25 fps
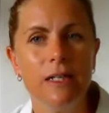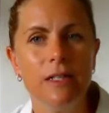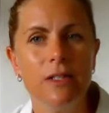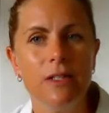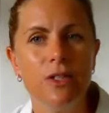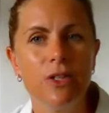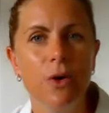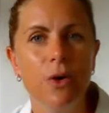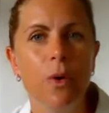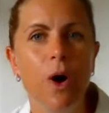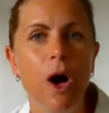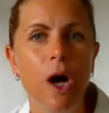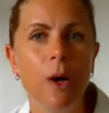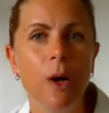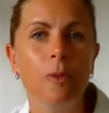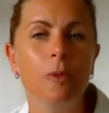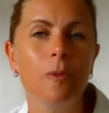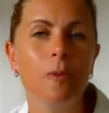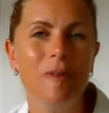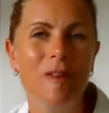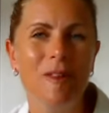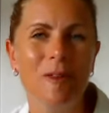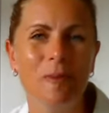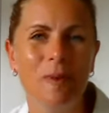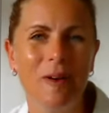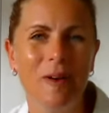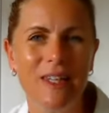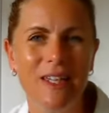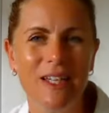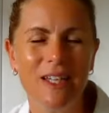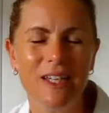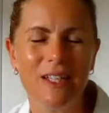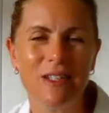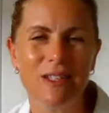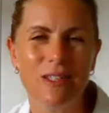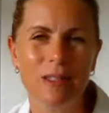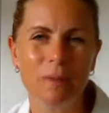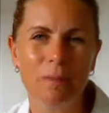So I will be the one that
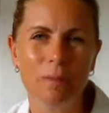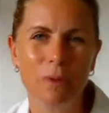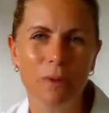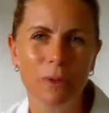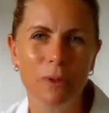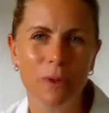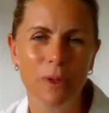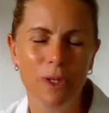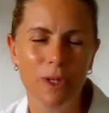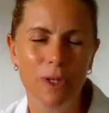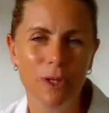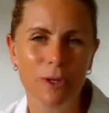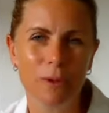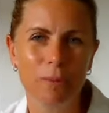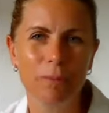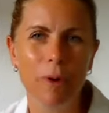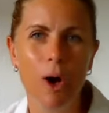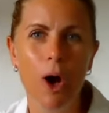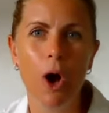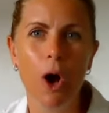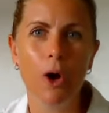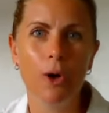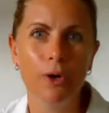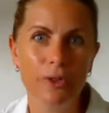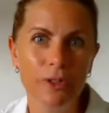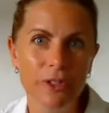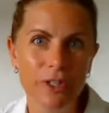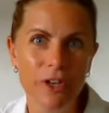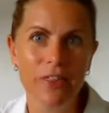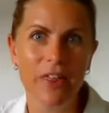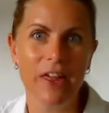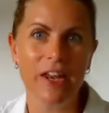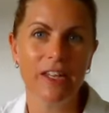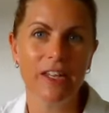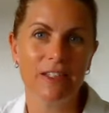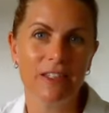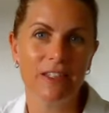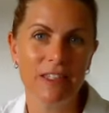can support you post
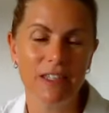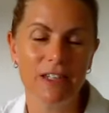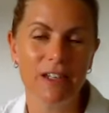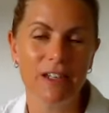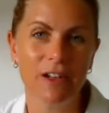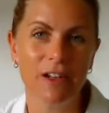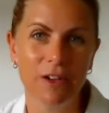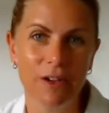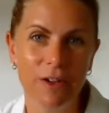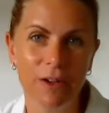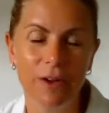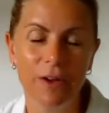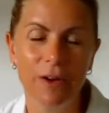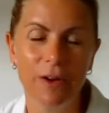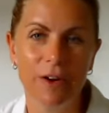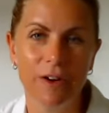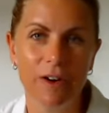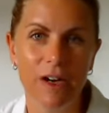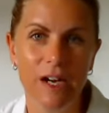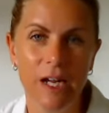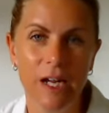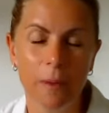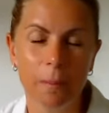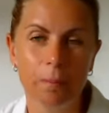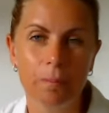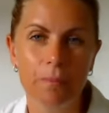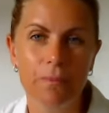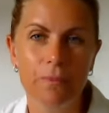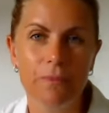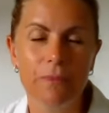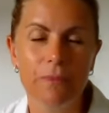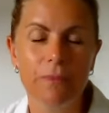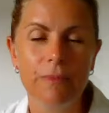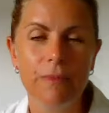that incident occurring